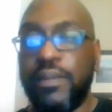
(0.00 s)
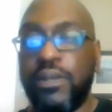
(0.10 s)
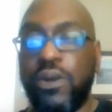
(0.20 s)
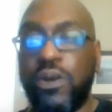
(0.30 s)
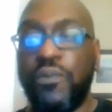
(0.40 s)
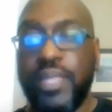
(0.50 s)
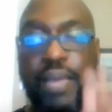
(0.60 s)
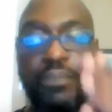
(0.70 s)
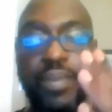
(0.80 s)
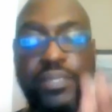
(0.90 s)
Hopefully
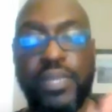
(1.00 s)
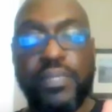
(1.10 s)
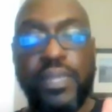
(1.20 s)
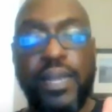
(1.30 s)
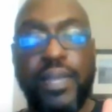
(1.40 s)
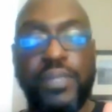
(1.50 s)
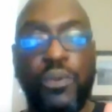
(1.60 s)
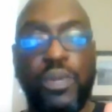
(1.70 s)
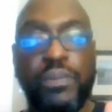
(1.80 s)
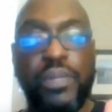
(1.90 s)
that makes sense, guys. I
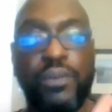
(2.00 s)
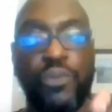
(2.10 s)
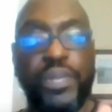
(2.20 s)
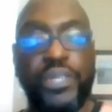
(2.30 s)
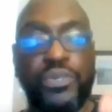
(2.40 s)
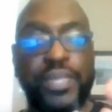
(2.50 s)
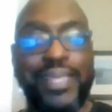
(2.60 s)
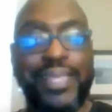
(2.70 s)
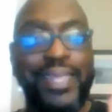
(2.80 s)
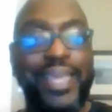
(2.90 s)
want to make sure that
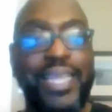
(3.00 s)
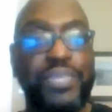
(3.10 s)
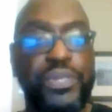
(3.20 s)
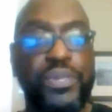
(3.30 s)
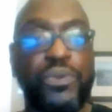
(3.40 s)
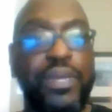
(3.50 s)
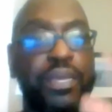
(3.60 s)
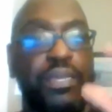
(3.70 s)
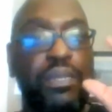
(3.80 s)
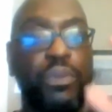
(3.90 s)
lands with you.
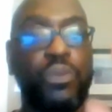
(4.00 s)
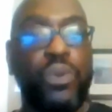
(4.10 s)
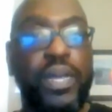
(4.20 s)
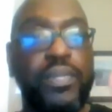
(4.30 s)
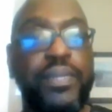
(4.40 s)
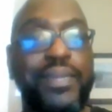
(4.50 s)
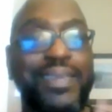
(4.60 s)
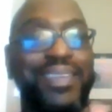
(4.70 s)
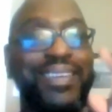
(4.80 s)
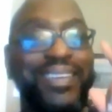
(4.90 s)
Number one,
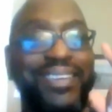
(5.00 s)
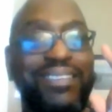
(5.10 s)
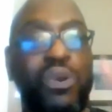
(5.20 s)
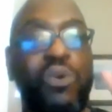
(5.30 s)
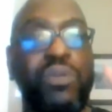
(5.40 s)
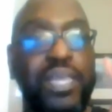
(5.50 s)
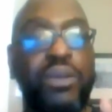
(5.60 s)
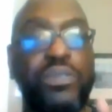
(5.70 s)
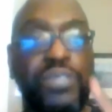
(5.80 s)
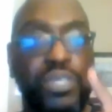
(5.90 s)
don't lean
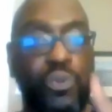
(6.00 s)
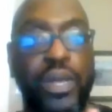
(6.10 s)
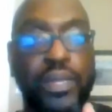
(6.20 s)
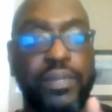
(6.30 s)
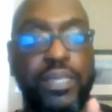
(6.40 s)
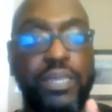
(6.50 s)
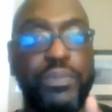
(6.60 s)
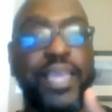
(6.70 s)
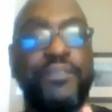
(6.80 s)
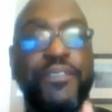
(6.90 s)
on just one. You
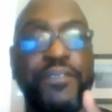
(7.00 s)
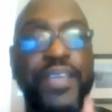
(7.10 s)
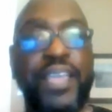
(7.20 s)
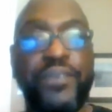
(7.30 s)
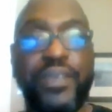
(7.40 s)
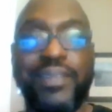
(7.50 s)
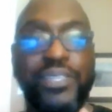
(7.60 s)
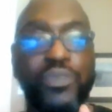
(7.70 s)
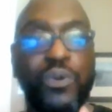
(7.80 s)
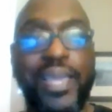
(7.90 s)
may have your favorite,
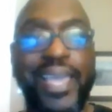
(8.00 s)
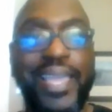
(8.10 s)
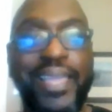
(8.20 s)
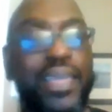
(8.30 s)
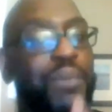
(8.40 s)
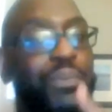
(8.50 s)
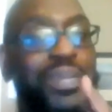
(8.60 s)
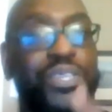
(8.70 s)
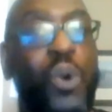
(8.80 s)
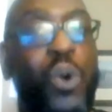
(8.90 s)
that's okay,
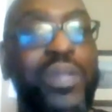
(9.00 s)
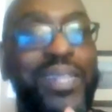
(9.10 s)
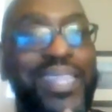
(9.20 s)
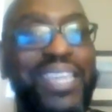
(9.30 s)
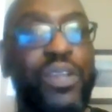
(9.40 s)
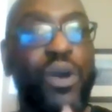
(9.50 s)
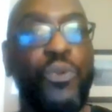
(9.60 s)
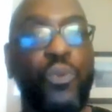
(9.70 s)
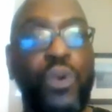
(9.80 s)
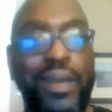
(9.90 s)
but don't lean on
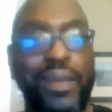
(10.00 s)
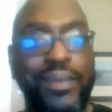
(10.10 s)
the one.